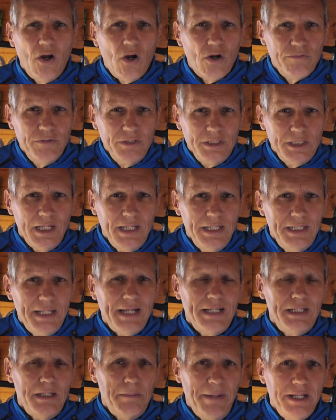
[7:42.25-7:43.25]
Obviously,
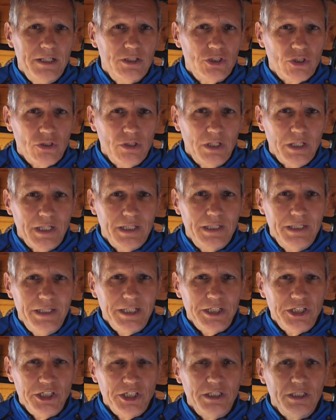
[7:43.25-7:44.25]
that depends on the
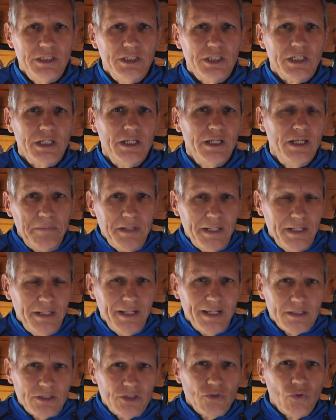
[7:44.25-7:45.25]
conditions, but
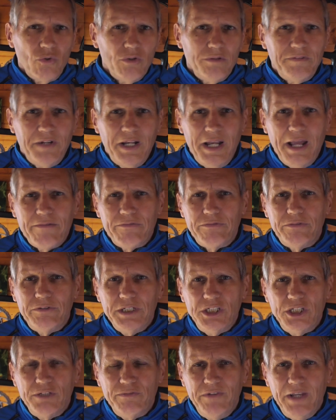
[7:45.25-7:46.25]
that's sort of an
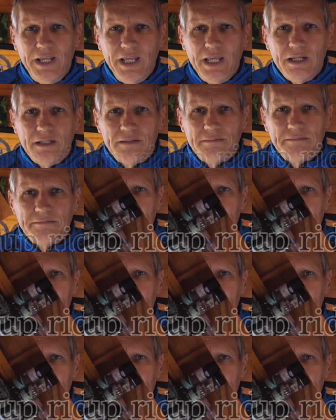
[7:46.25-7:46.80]
average figure.